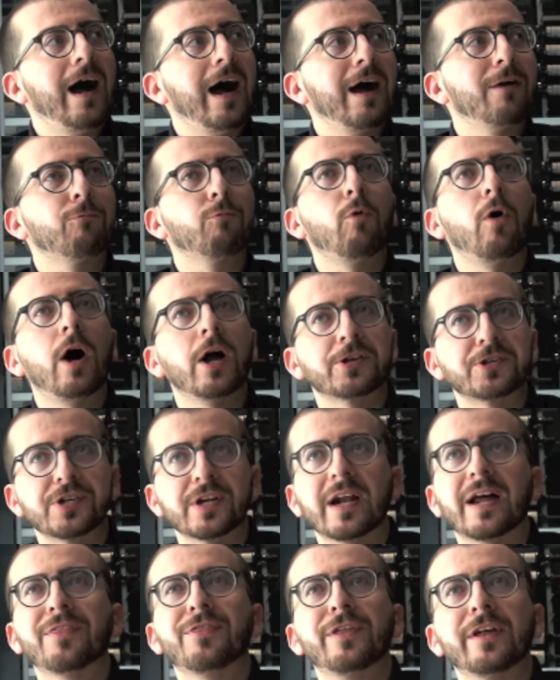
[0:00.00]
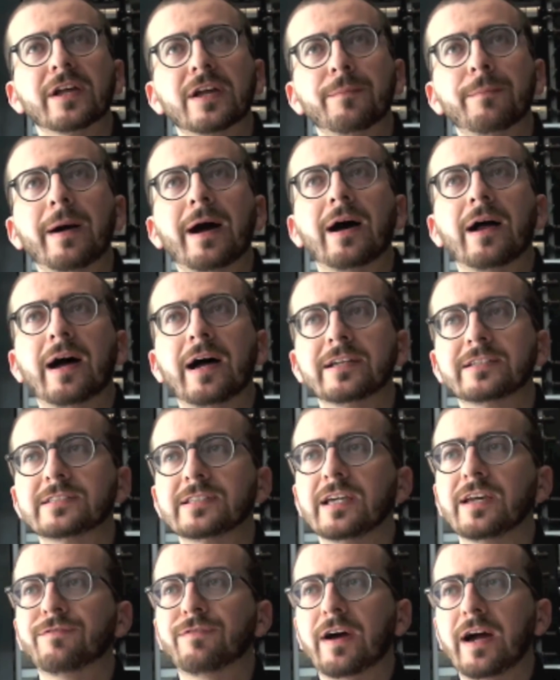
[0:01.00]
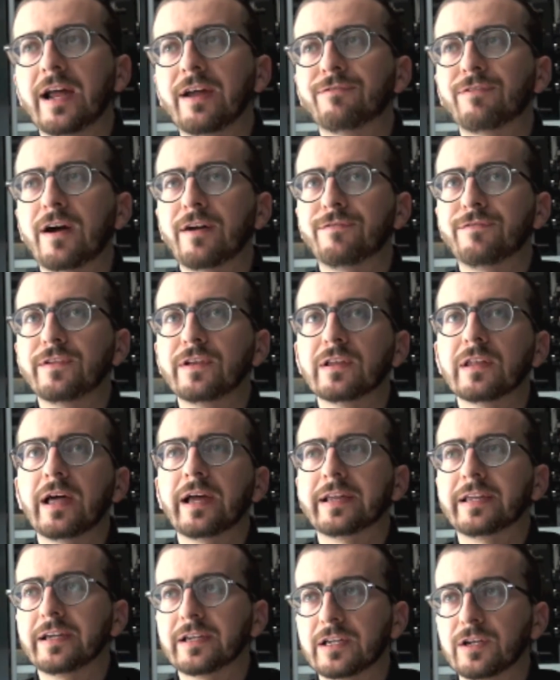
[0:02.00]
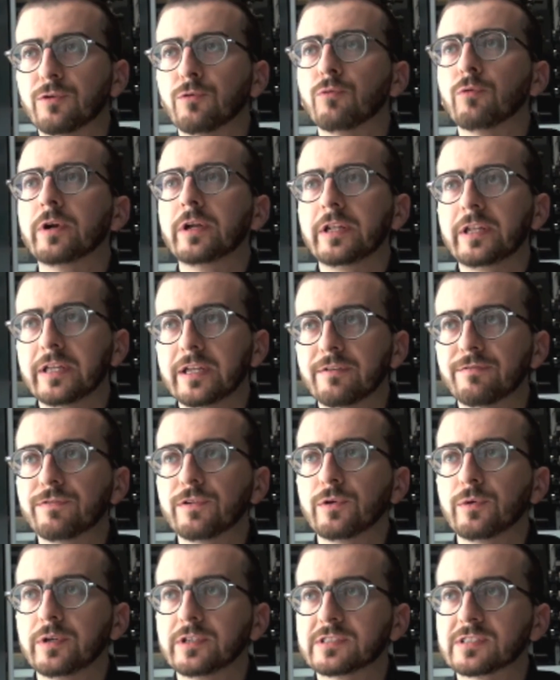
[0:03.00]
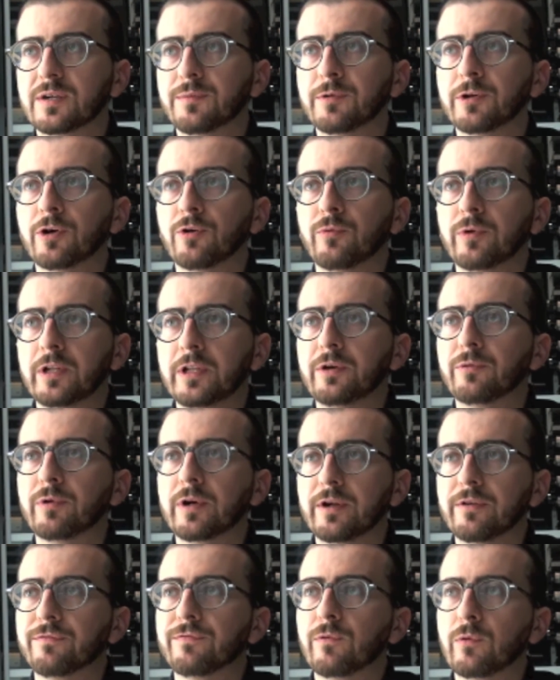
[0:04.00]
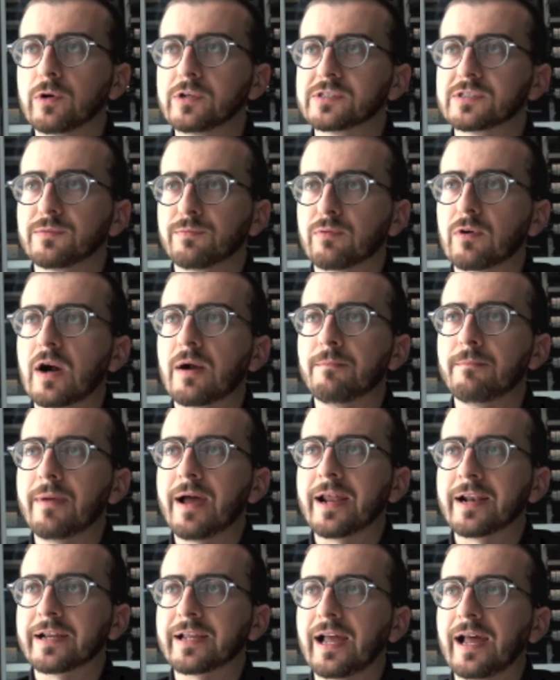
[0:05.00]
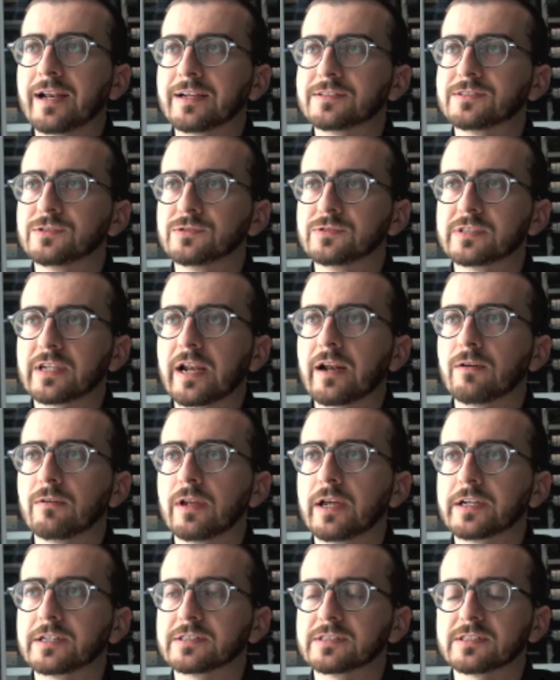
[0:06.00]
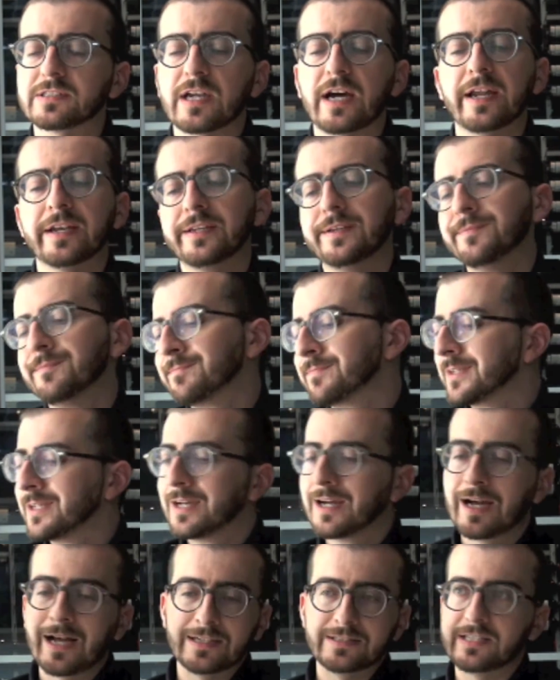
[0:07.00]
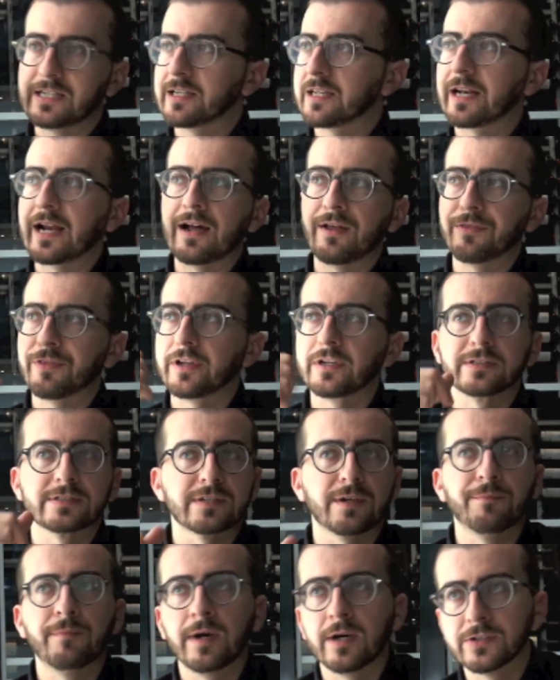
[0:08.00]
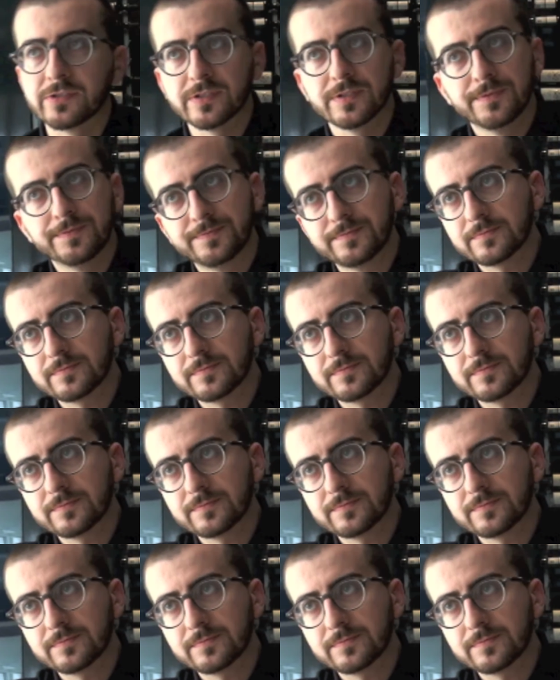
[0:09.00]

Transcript: I watch it. I think about if I feel like it could really influence someone or really reinforce the problematic attitudes that I don't like in society, I take it out and think of something else.